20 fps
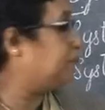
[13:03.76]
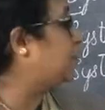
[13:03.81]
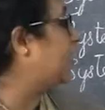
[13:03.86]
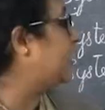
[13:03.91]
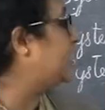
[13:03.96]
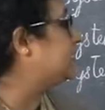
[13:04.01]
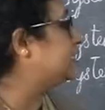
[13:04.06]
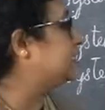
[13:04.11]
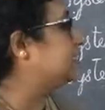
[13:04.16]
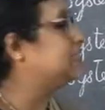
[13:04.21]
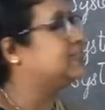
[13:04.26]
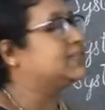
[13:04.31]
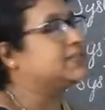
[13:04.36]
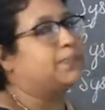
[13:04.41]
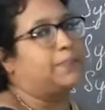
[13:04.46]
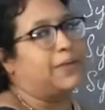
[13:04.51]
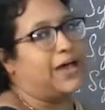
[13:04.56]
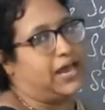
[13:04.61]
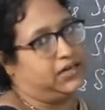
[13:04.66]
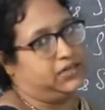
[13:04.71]
maintains the
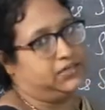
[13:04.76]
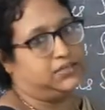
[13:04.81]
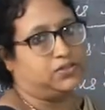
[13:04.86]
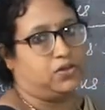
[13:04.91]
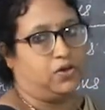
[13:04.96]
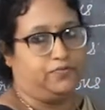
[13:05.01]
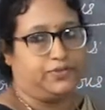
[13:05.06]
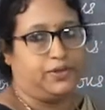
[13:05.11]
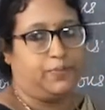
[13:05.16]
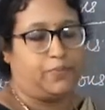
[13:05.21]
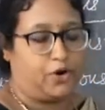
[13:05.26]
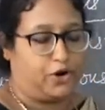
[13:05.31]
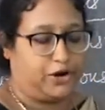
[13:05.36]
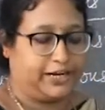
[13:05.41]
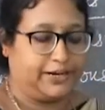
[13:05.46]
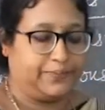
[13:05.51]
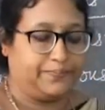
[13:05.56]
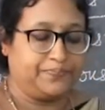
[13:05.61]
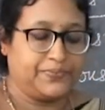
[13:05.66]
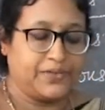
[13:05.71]
balance of the
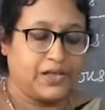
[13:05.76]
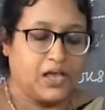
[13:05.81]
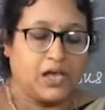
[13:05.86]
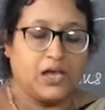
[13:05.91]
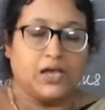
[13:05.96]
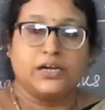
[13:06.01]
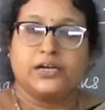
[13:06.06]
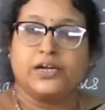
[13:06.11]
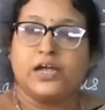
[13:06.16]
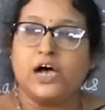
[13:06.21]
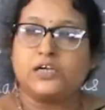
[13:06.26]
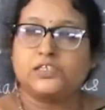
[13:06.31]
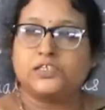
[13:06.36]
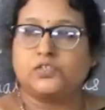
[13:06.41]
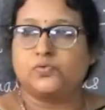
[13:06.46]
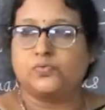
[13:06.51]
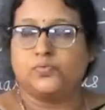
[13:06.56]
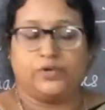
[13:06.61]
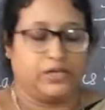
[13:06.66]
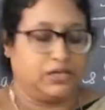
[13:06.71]
body. Next
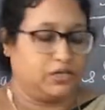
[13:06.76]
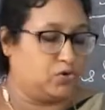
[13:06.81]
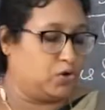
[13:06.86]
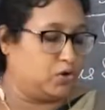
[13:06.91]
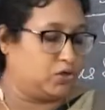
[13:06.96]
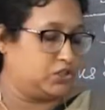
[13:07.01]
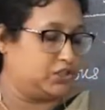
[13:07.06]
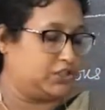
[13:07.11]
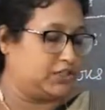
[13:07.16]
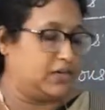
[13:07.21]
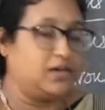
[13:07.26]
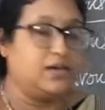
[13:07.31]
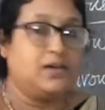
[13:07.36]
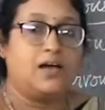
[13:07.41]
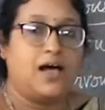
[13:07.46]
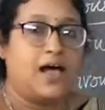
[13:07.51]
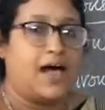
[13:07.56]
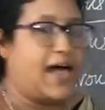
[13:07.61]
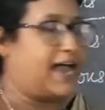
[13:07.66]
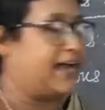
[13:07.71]
we will go to the
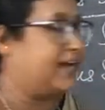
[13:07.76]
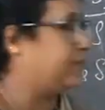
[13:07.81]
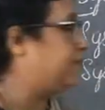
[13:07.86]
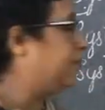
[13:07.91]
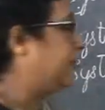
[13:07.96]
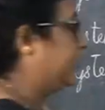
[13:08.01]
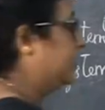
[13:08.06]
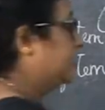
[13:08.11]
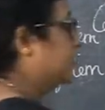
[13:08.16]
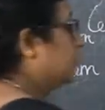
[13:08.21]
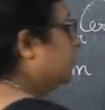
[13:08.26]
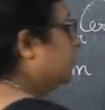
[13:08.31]
hindbrain.